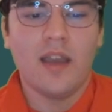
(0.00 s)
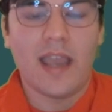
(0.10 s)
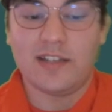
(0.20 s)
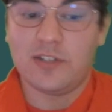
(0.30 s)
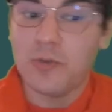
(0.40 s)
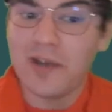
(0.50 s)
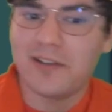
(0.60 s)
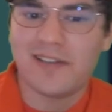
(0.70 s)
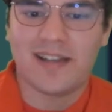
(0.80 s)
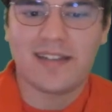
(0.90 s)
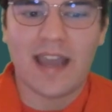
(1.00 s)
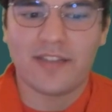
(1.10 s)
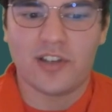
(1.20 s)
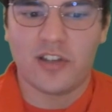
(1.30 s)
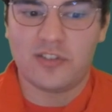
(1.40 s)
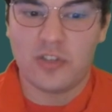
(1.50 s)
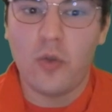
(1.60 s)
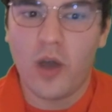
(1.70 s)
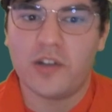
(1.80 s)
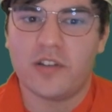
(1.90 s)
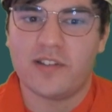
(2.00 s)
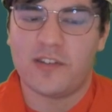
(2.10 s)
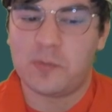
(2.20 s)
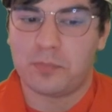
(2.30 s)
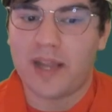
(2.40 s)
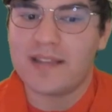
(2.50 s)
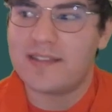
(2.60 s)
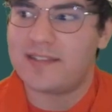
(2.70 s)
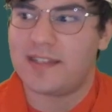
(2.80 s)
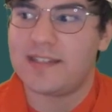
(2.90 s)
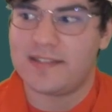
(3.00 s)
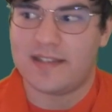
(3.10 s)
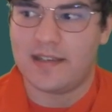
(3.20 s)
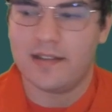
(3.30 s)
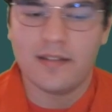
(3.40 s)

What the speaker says: a 2 energy attack that does 200 and spreads 60,